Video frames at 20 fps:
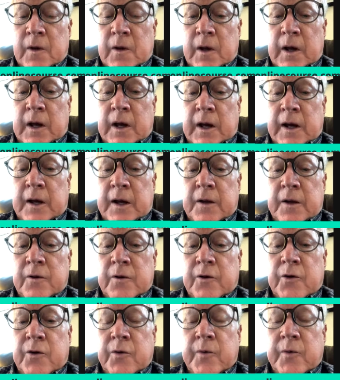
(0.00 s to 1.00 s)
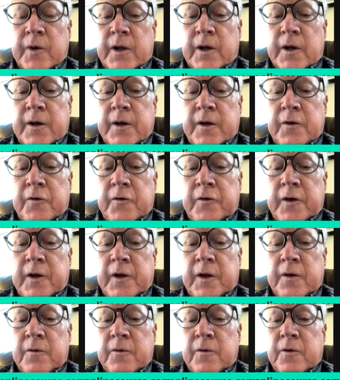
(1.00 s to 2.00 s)
and the gorilla is
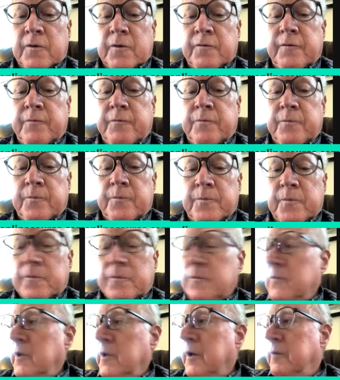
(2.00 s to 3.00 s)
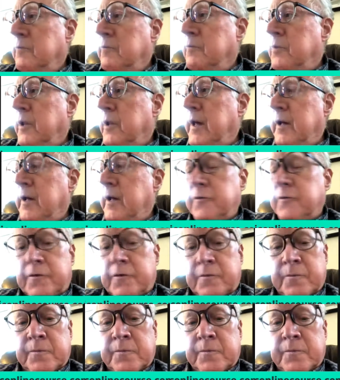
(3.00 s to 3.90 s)
eating like plants.